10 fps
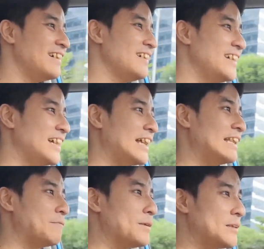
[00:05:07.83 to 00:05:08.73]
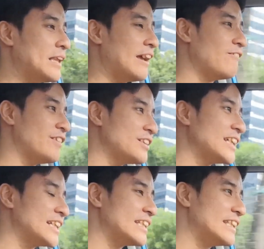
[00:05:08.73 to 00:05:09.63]
And a bit heavier
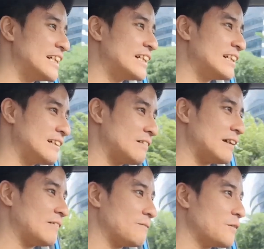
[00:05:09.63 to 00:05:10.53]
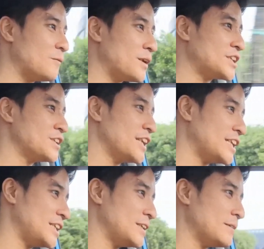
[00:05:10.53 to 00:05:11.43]
than the combustion
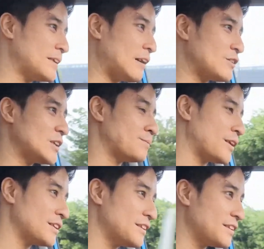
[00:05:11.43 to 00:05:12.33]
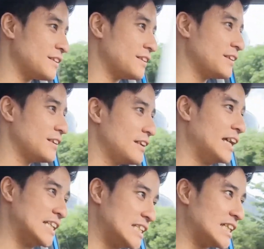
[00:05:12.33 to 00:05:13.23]
engine counterpart.
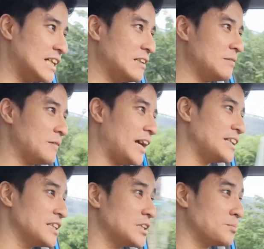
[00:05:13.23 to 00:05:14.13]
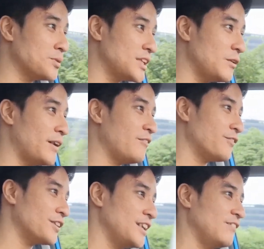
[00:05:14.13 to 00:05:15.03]
It still handles pretty well
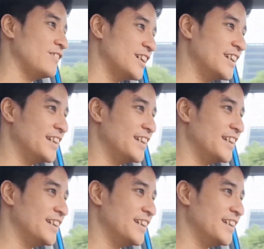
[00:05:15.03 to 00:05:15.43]
for an EV.